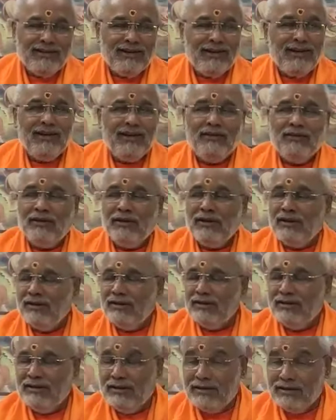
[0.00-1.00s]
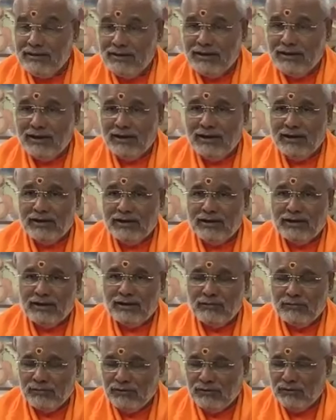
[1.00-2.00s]
They say I had to
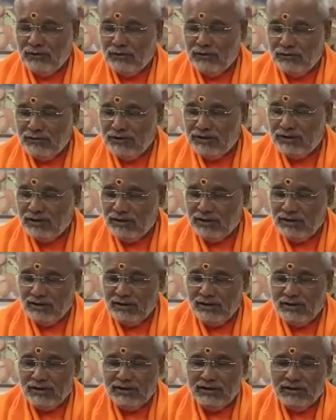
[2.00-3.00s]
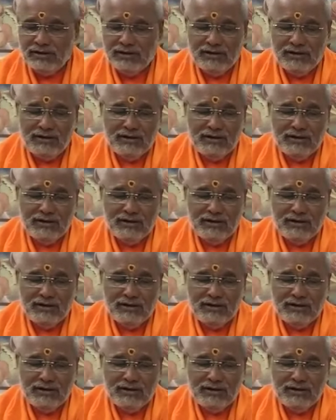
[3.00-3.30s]
come to university